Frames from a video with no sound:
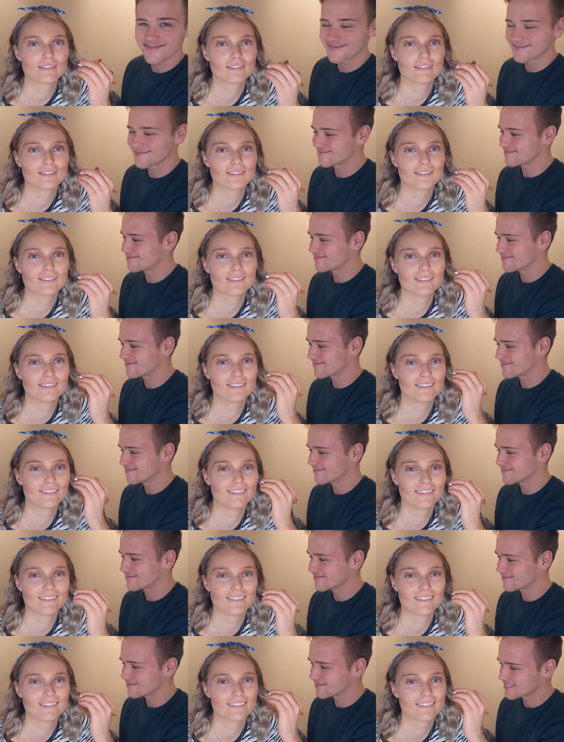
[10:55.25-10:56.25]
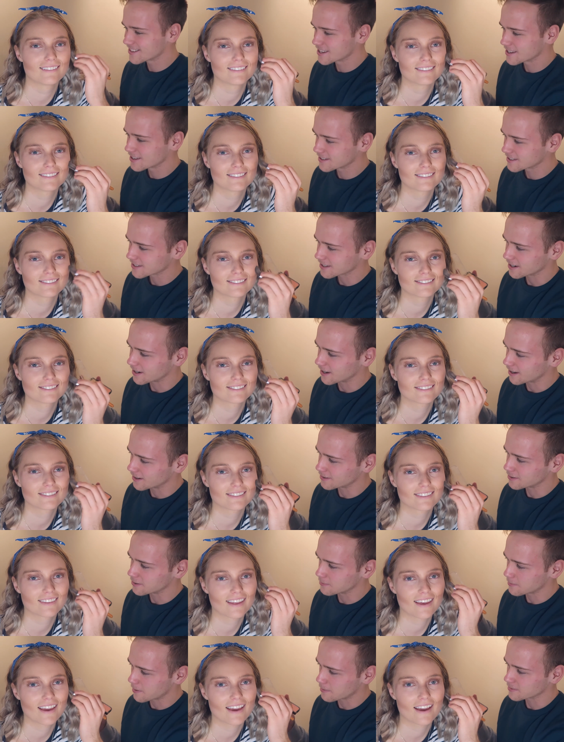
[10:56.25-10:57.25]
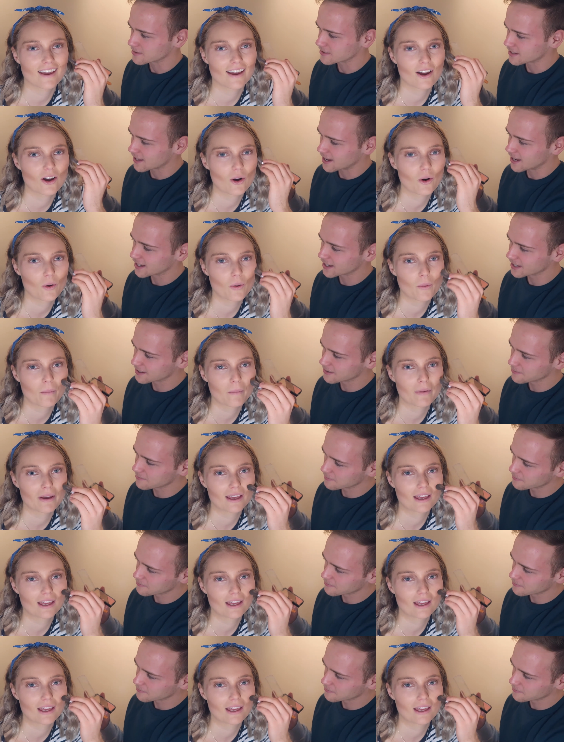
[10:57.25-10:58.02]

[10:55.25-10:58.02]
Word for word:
Speaker 1: It's gonna undo my mistake.